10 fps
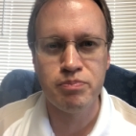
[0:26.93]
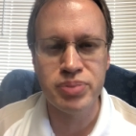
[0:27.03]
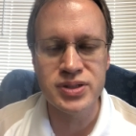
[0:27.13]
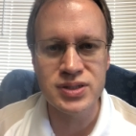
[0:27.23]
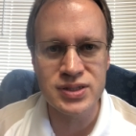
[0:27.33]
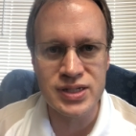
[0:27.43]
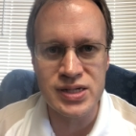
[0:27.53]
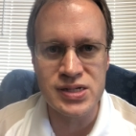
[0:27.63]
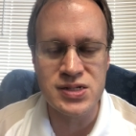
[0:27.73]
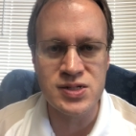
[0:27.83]

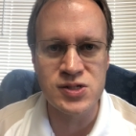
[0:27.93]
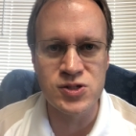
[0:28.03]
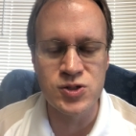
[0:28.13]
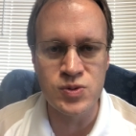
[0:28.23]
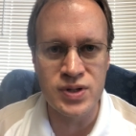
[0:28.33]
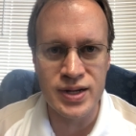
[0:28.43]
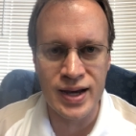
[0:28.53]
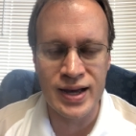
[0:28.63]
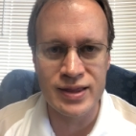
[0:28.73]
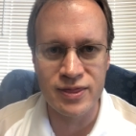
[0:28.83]
please do
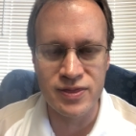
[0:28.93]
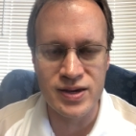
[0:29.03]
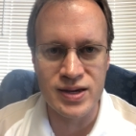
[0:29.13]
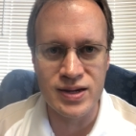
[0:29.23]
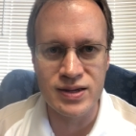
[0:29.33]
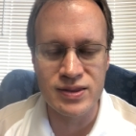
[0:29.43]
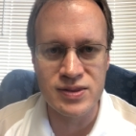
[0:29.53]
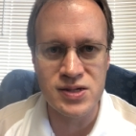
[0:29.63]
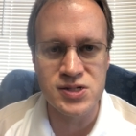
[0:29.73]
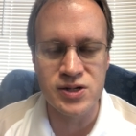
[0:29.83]
not think
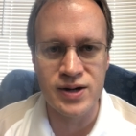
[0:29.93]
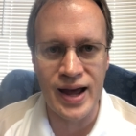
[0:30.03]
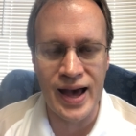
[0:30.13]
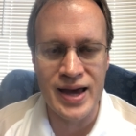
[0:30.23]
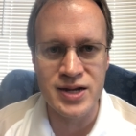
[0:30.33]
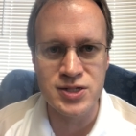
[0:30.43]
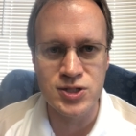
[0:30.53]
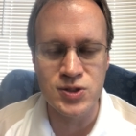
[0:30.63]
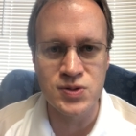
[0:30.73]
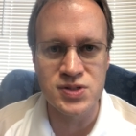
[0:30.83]
these are
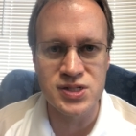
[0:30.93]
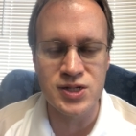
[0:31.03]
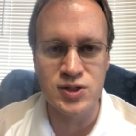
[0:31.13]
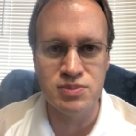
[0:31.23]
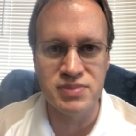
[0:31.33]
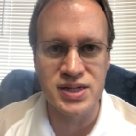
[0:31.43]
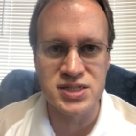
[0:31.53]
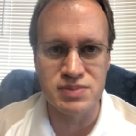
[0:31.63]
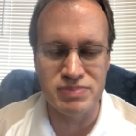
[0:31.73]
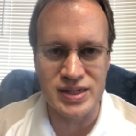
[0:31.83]
attitudes that you
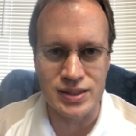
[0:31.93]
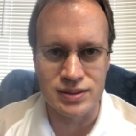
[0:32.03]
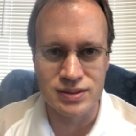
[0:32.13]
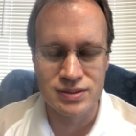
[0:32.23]
must be.